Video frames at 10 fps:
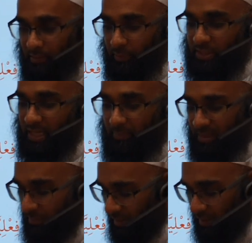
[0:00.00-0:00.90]
What does
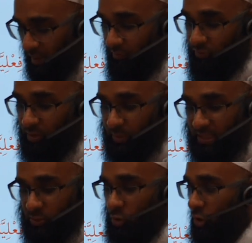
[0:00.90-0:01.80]
jamid mean? A verb which
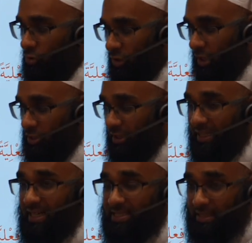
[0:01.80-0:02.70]
has no conjugation,
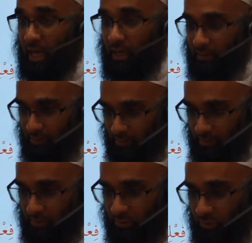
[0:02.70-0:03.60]
like asa.
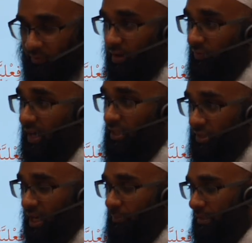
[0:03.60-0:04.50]
So you have af'al
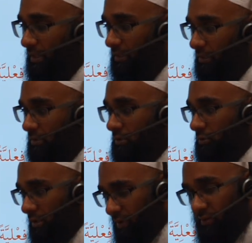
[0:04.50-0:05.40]
jamida.
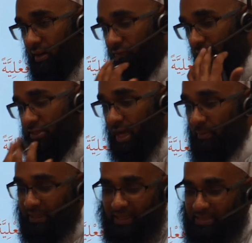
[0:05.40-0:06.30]
So if you have a fa'il
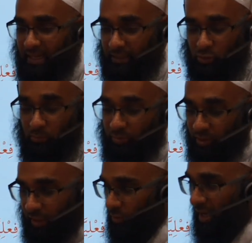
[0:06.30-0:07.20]
jamid, like asa, there's no
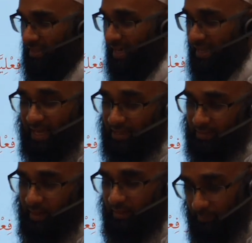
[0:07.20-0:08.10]
Mudari, no asa,
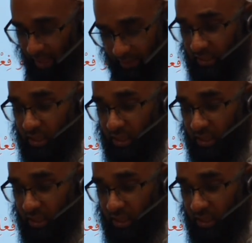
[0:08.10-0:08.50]
ya'sa. The Madi